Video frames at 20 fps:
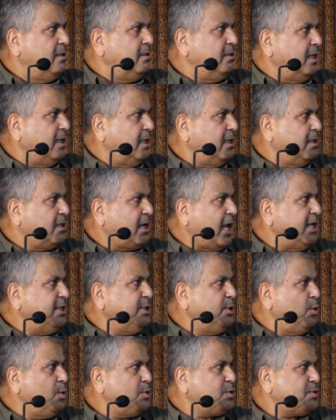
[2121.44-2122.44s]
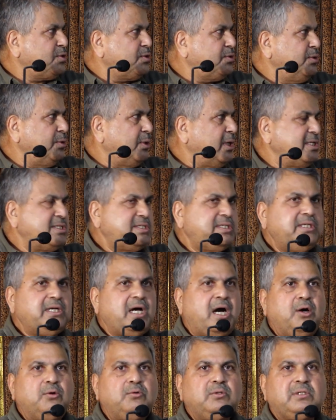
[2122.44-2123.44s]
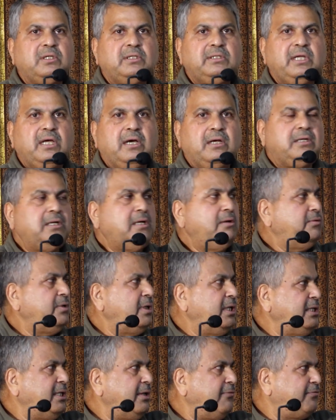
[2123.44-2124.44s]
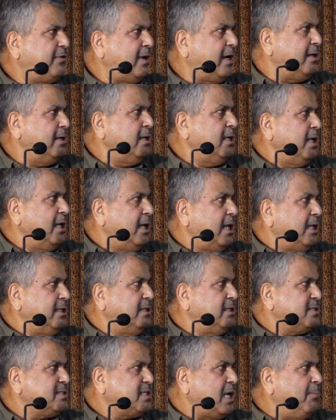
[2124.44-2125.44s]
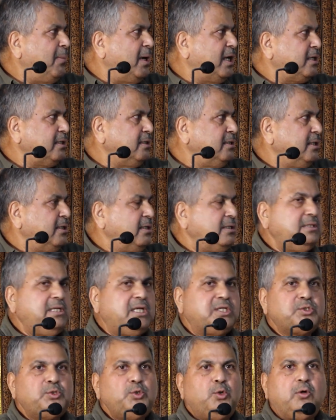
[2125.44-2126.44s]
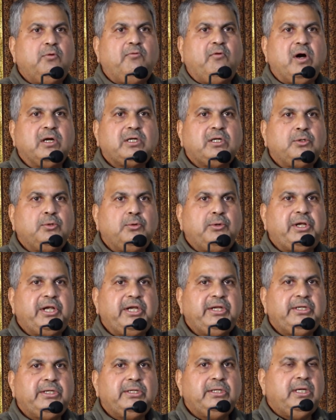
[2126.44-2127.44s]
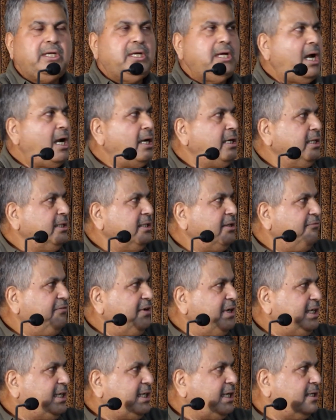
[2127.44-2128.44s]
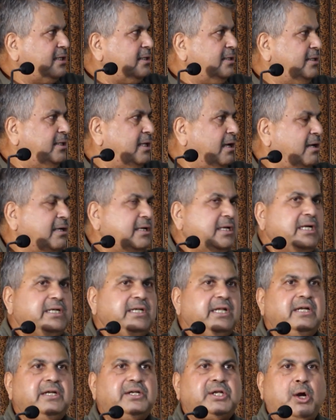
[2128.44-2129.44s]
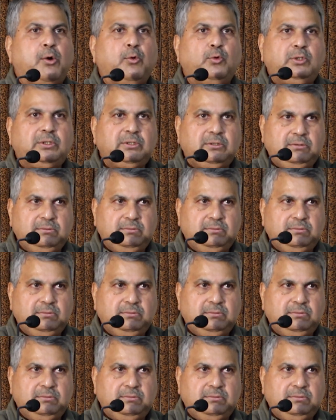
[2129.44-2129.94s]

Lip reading: The rhinos, you can see how they are in the flood. In the summer, there is no water to drink, and in the winter, they are getting drowned.